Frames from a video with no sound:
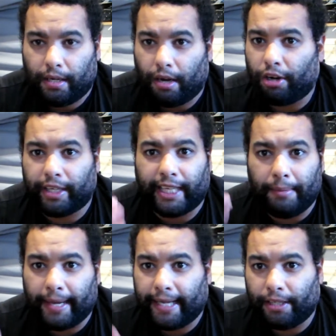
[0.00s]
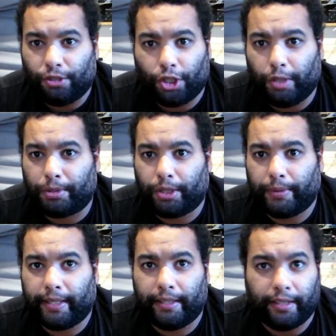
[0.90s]
I'm going to keep adding tubes to
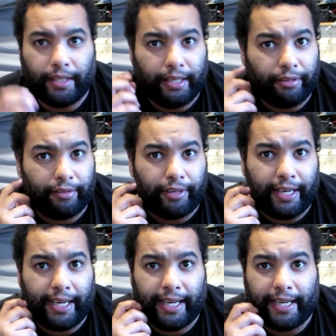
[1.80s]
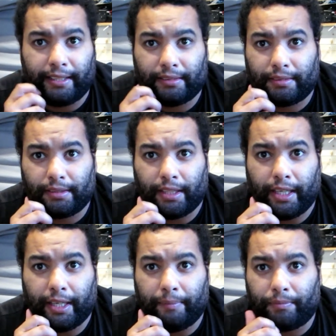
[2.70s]
it, you know, even if I
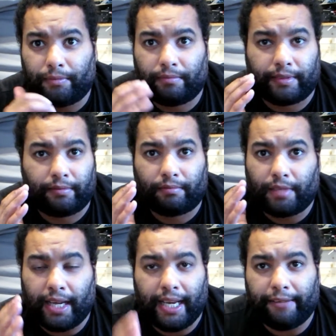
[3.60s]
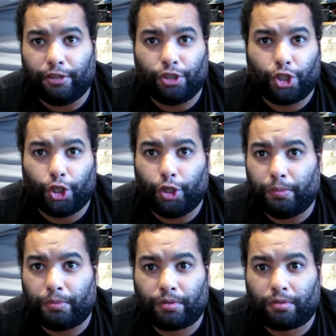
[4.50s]
add 11
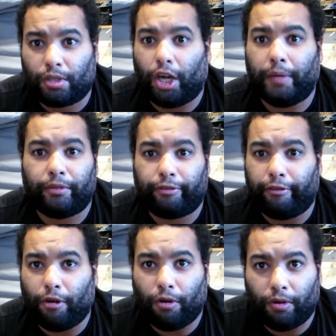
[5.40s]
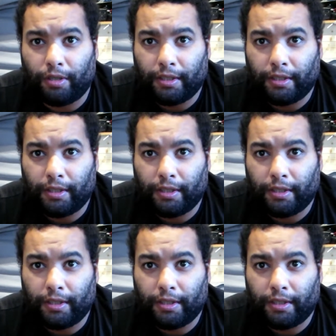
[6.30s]
tubes times 4,